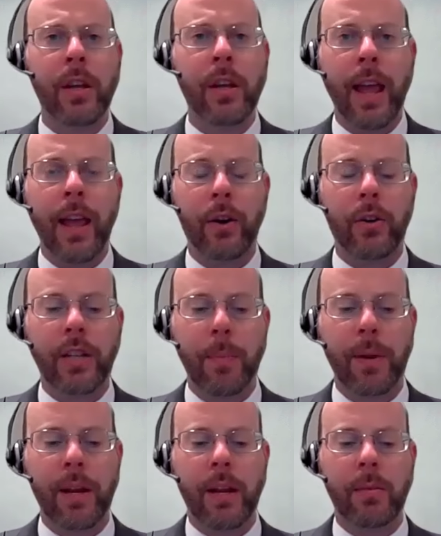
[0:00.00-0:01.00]
and her
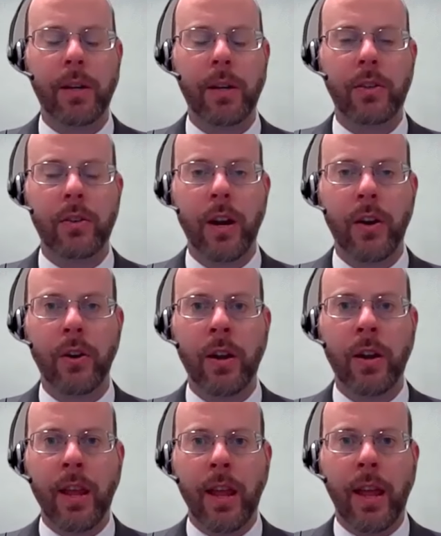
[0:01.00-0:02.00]
Deputy Administrator
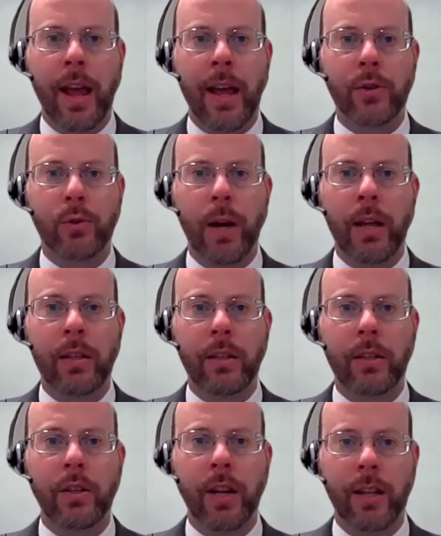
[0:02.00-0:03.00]
as
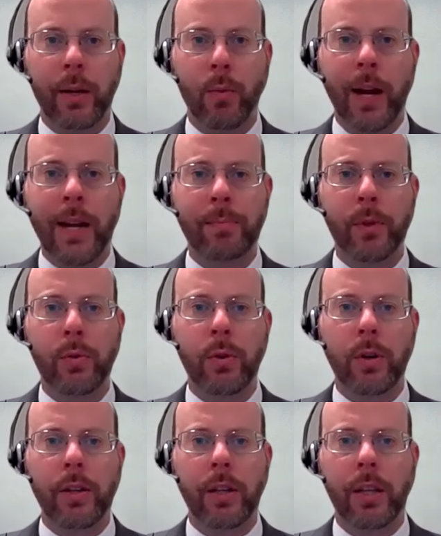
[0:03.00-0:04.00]
well, Dudley White, who
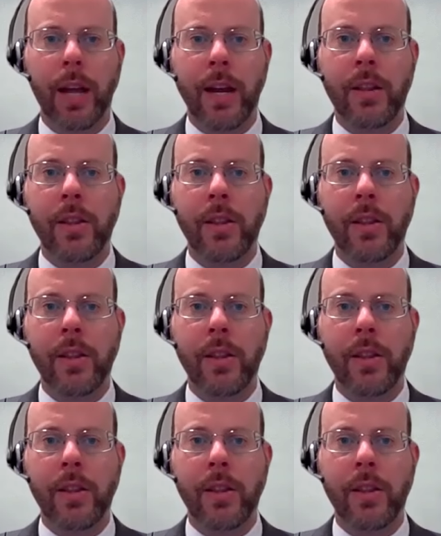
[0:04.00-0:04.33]
are on the line.